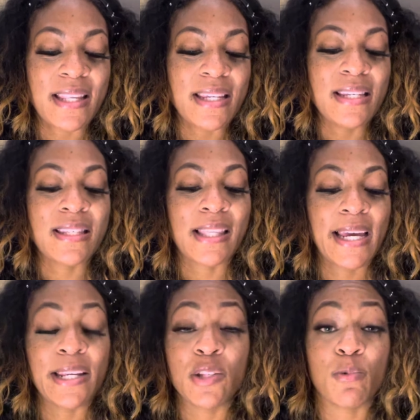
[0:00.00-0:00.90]
these
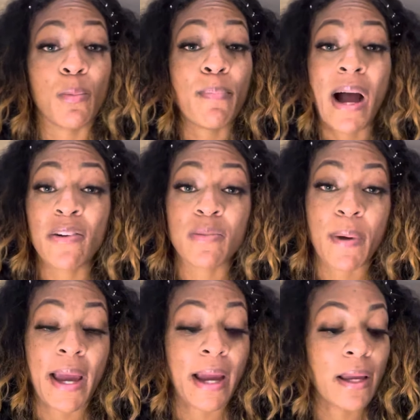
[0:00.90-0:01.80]
ladies will bounce
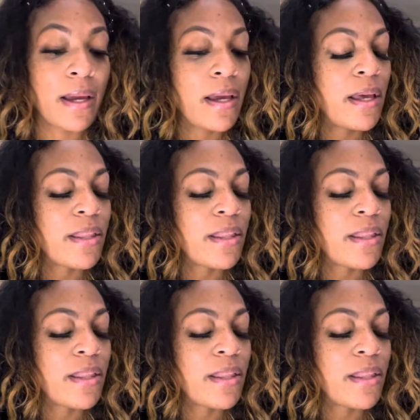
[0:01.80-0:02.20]
back.